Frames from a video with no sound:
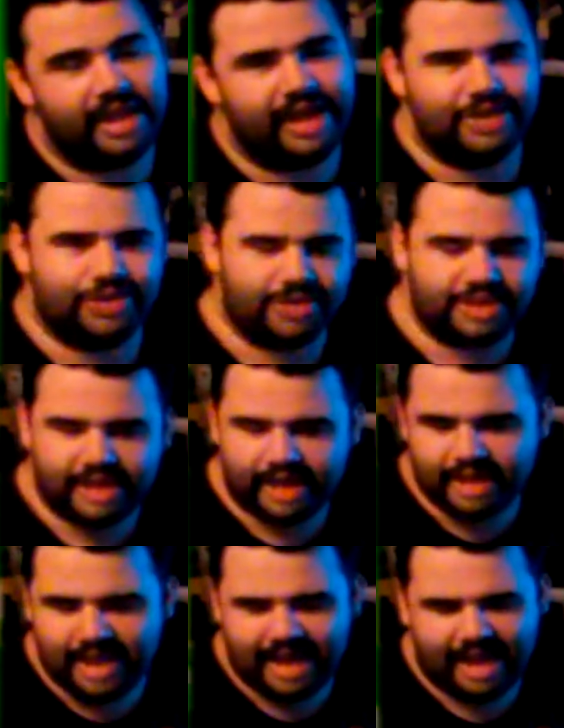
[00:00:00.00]

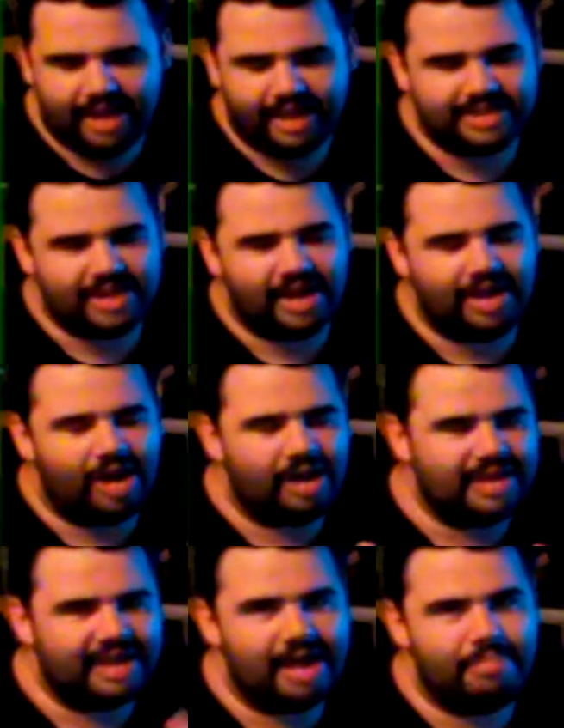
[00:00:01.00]
interesting. Like, it's kind of
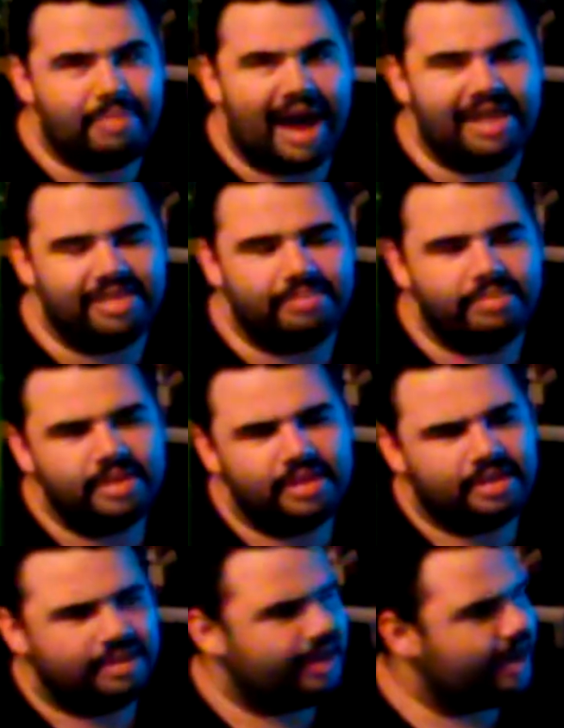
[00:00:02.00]
hard to come by them.
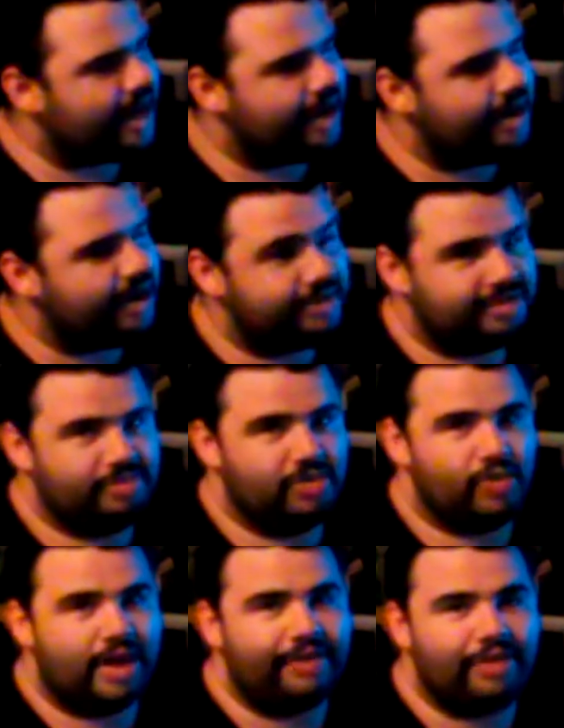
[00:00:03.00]
Like,
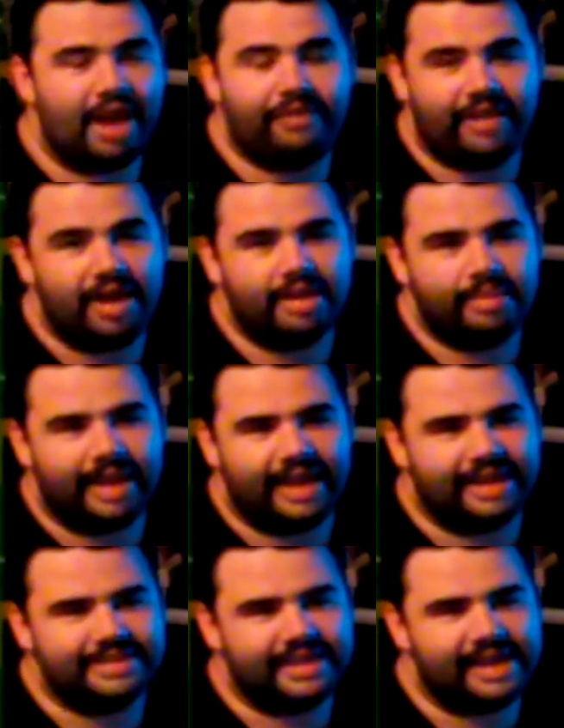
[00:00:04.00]
whenever I found them, I
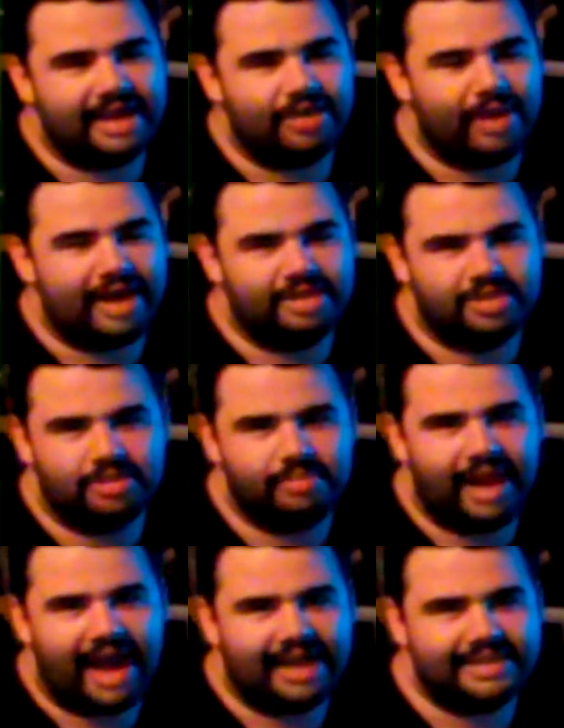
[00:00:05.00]
guess I kind of ran into them
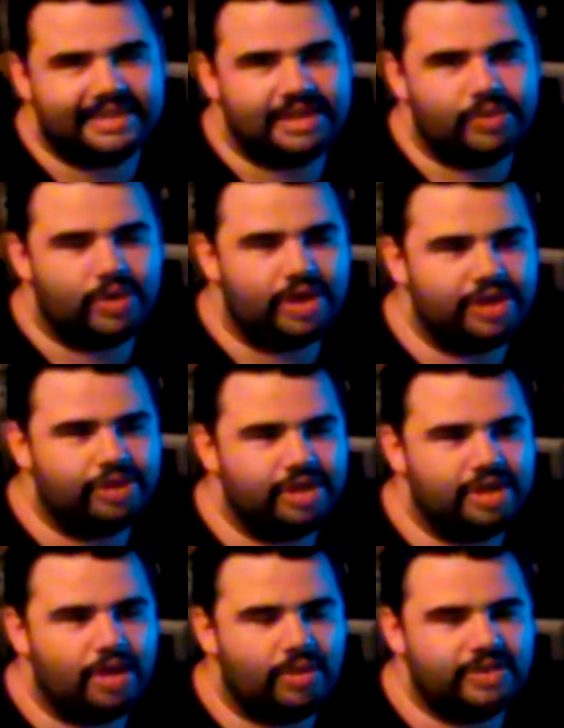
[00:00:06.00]
by accident, where you
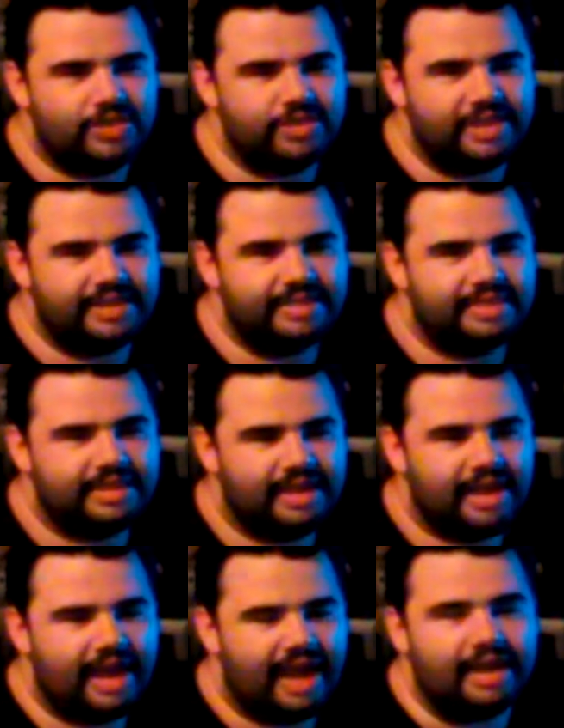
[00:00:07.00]
can go into these
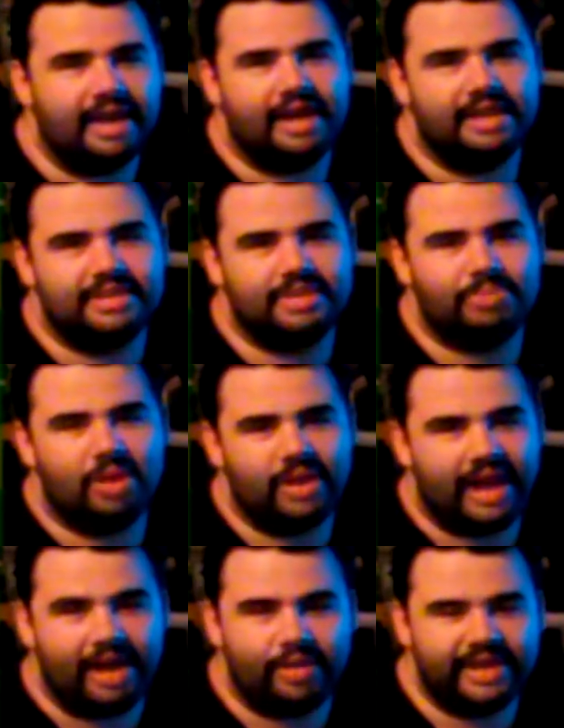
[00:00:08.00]

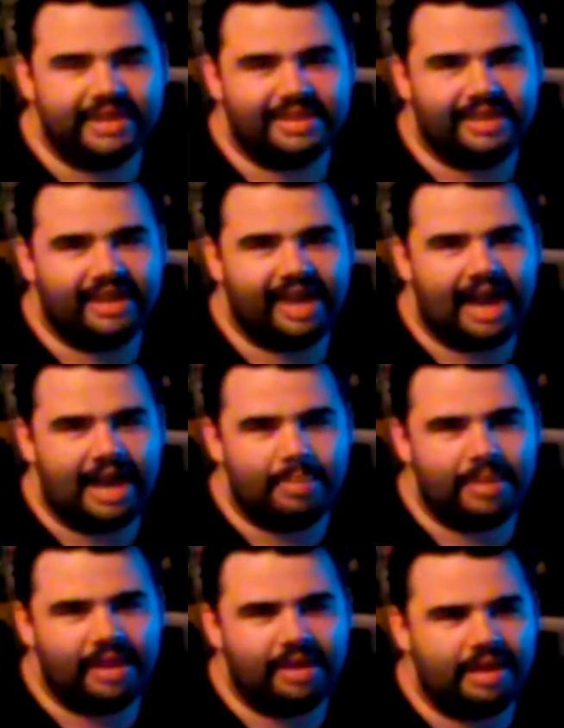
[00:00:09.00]
small areas of the
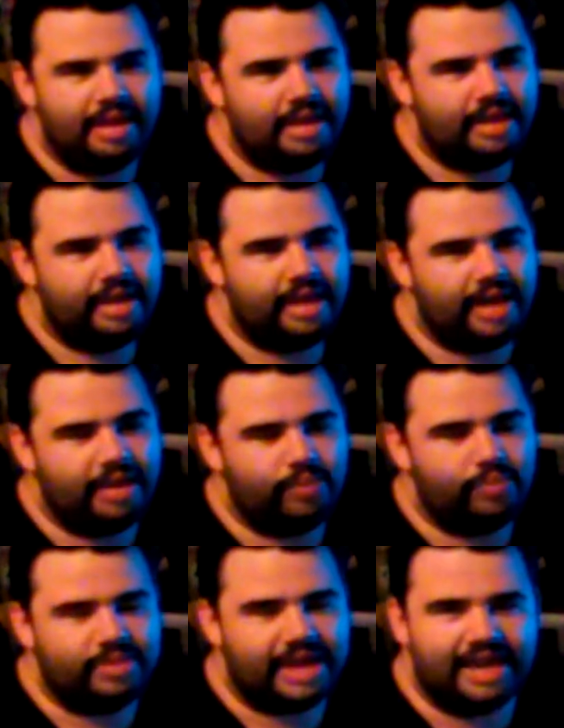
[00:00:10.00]
game, and
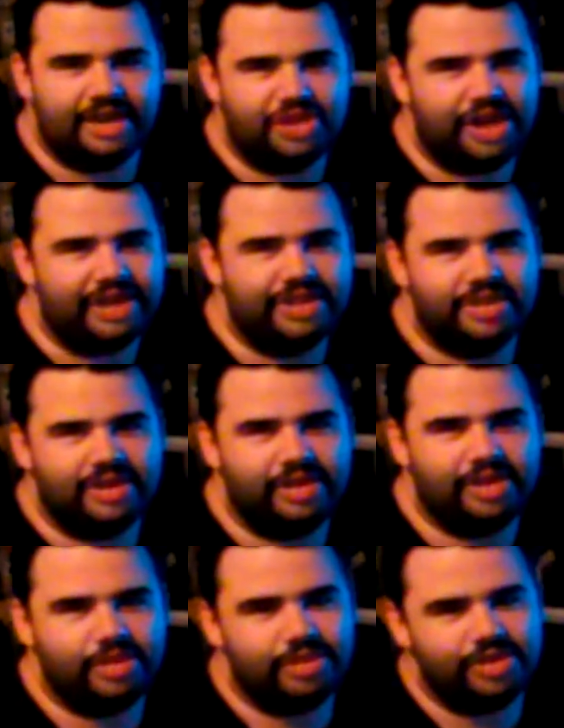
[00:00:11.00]
it kind of changes
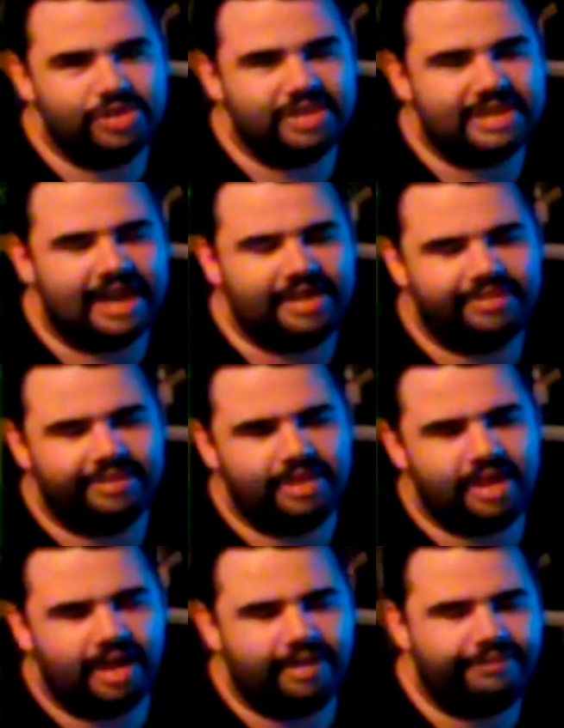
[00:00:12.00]
on you, and you just got
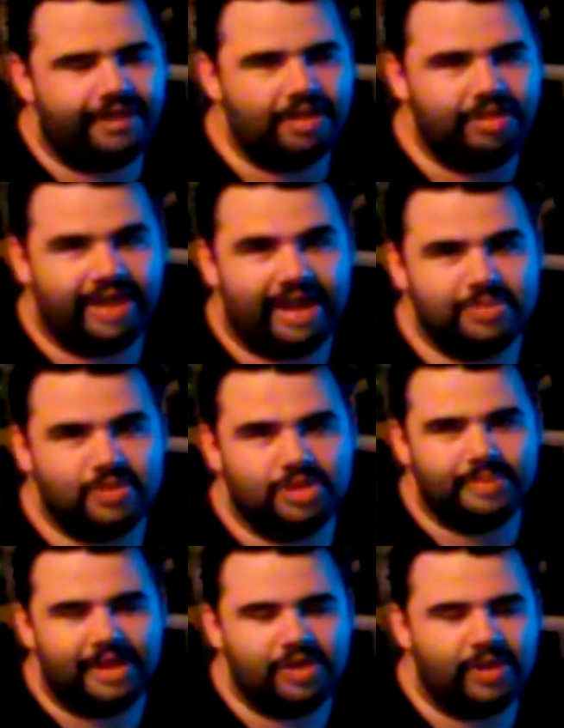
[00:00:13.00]
to follow the game's
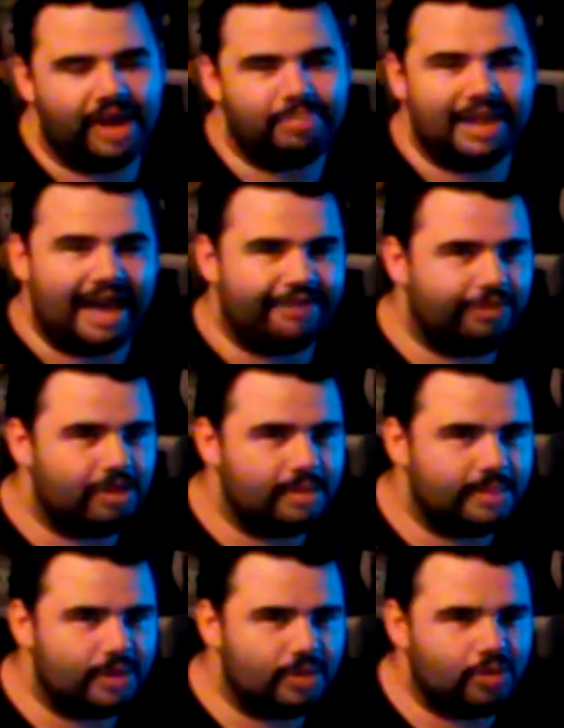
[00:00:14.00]
by doing a
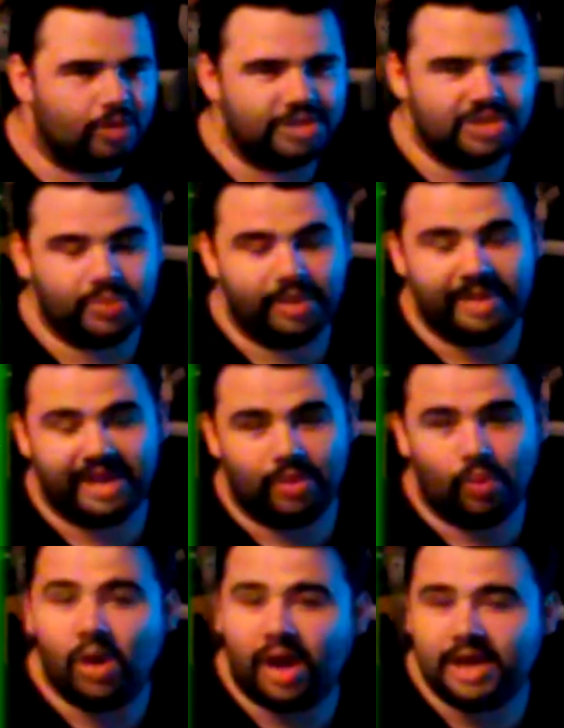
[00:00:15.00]
platformer, or swimming
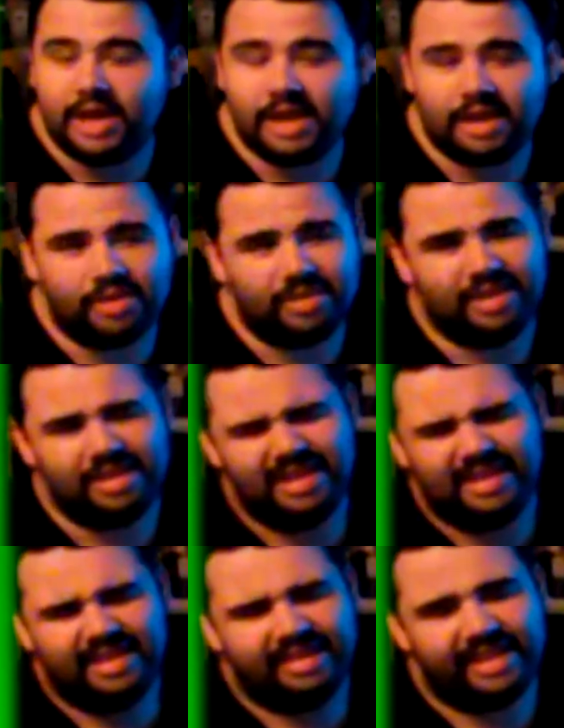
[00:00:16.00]
in water, or
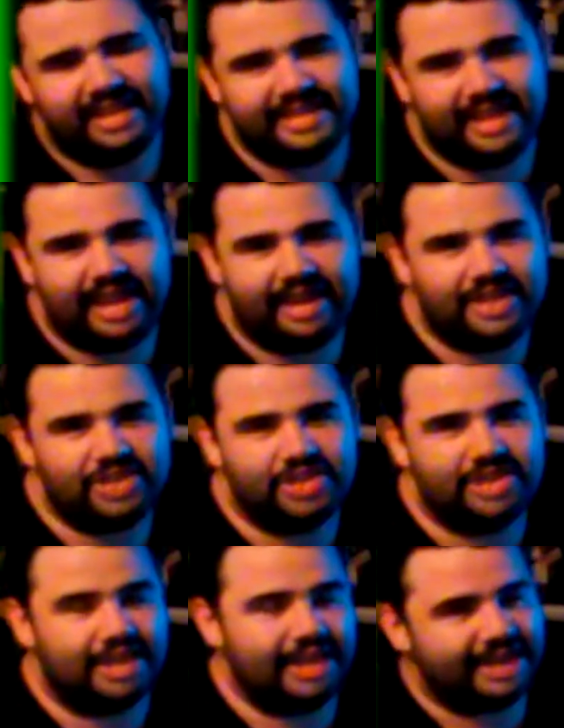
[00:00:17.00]
things of that nature
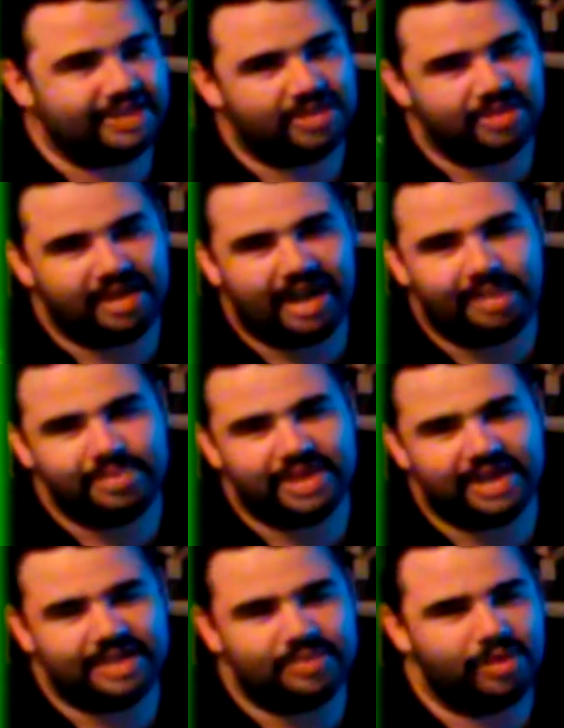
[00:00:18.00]
to collect certain
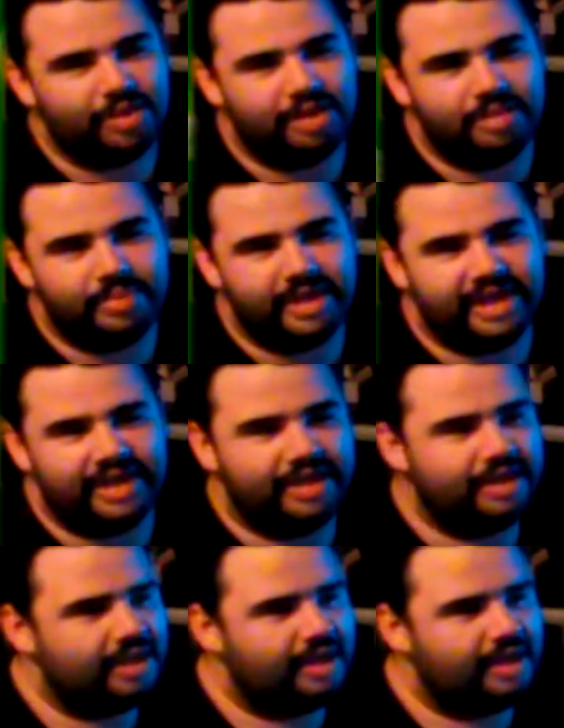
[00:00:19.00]
objects, whether it be